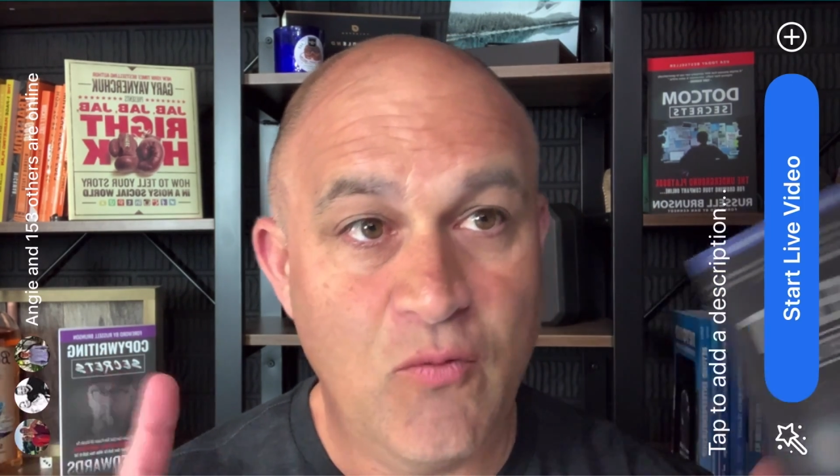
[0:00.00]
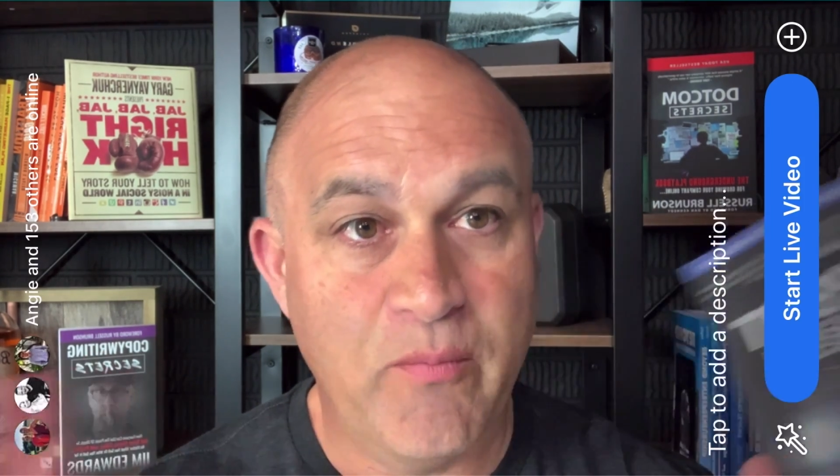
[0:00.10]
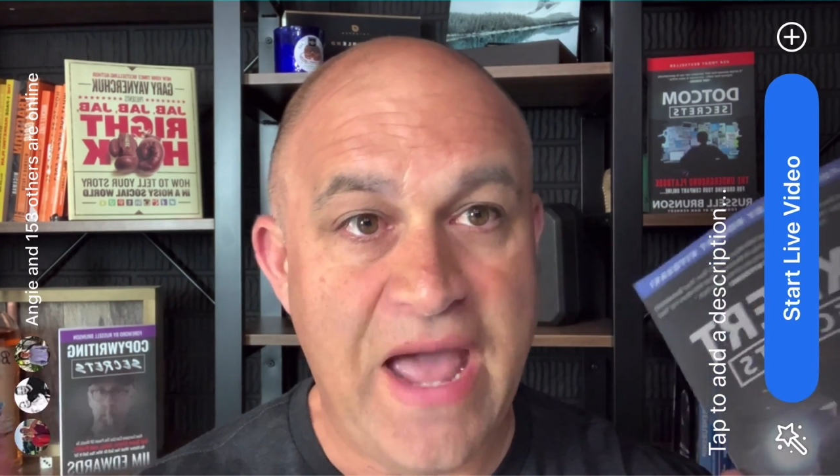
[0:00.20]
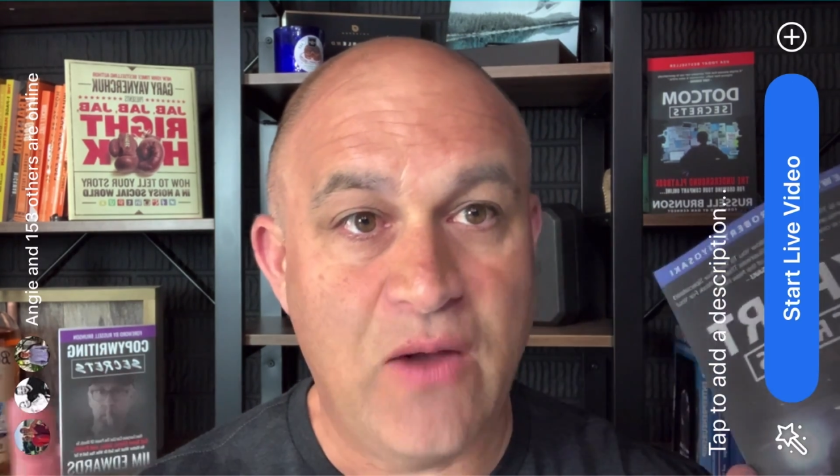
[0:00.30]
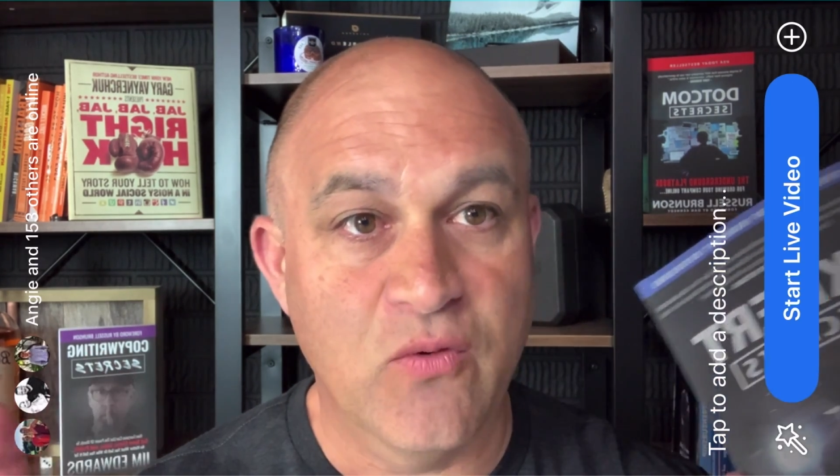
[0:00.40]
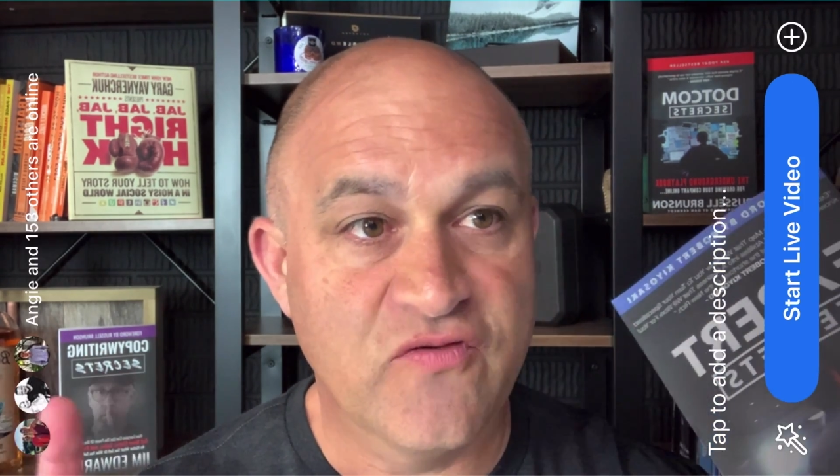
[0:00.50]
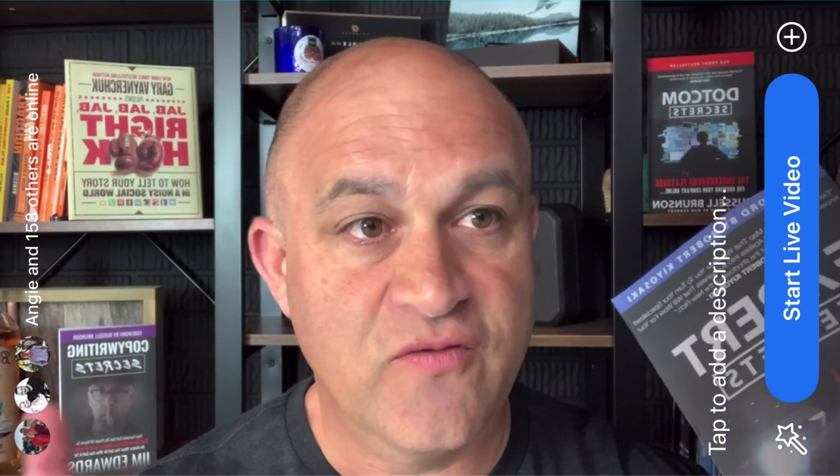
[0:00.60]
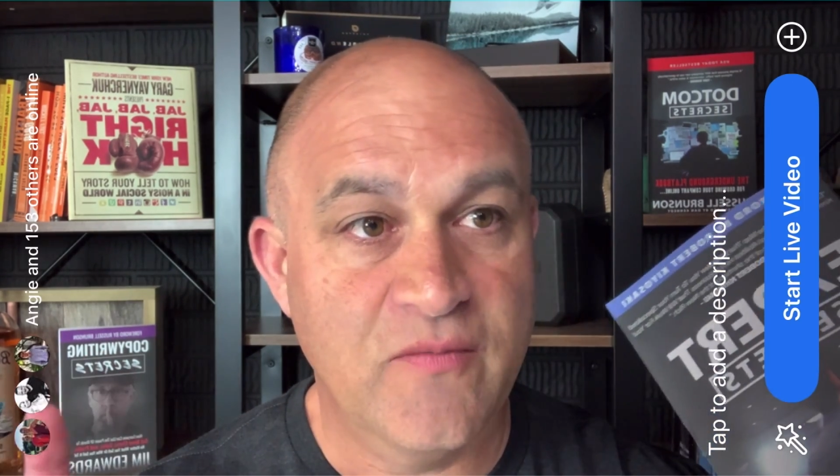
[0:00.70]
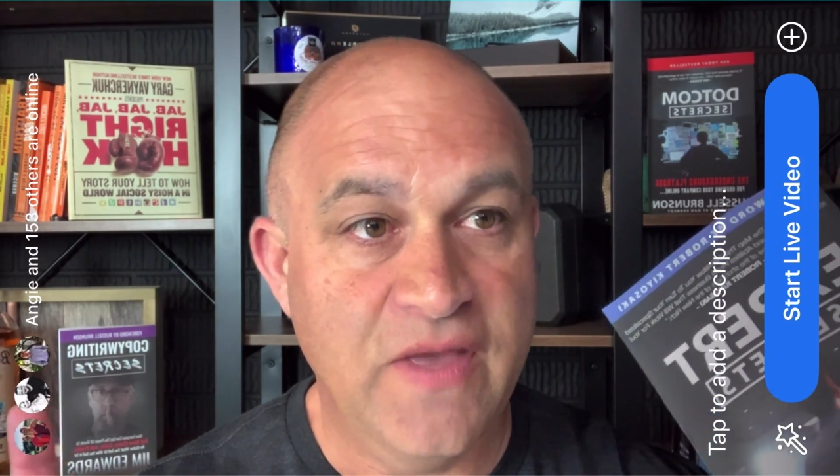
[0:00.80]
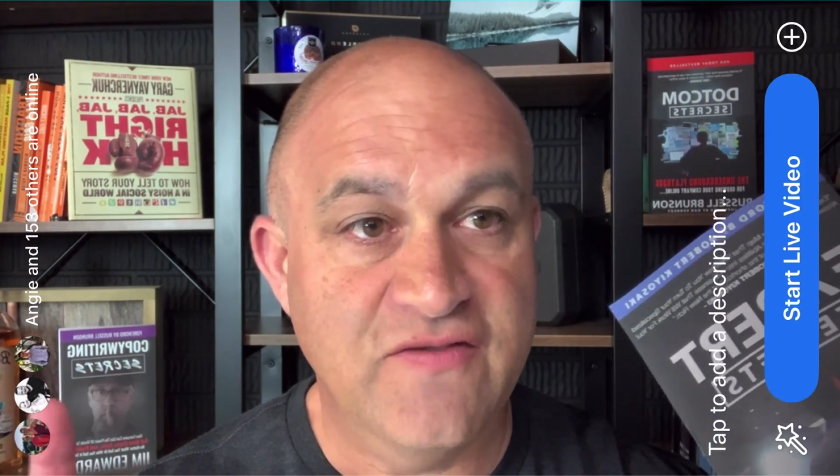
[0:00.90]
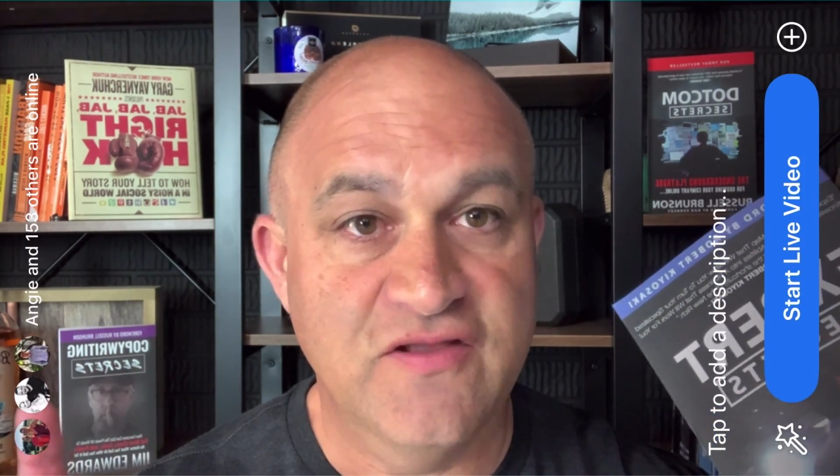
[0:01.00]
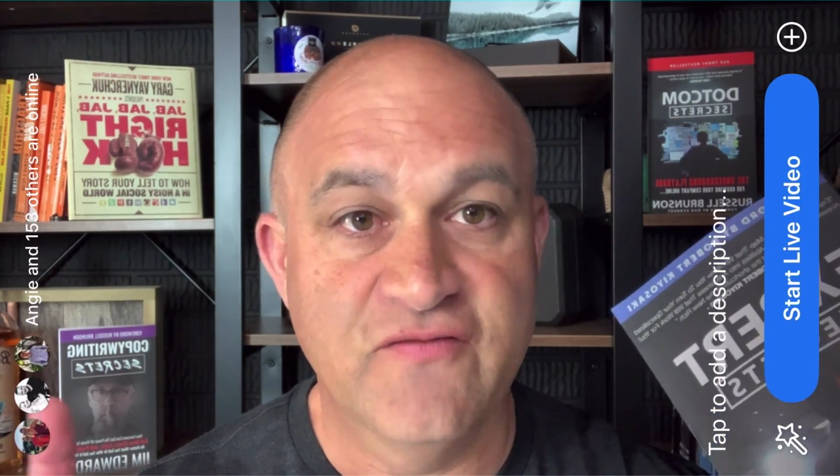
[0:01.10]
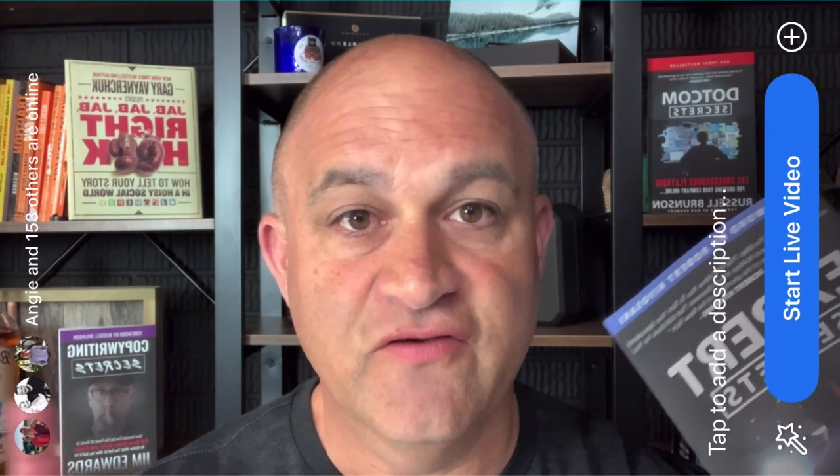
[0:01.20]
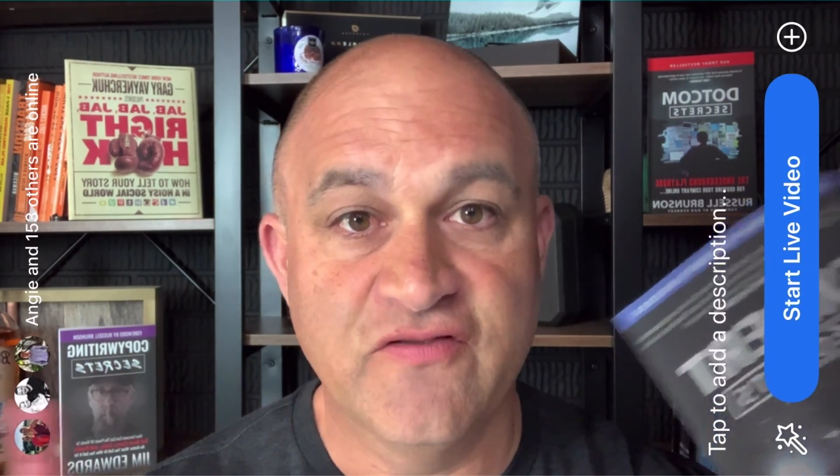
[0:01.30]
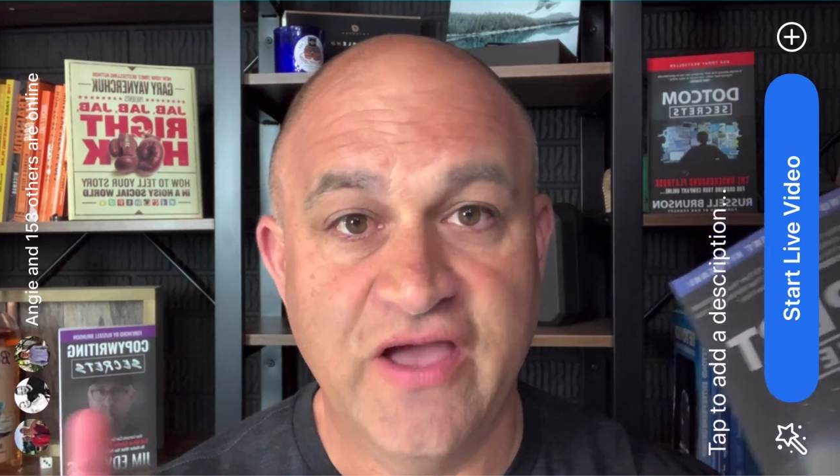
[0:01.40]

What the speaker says: backwards makes a difference.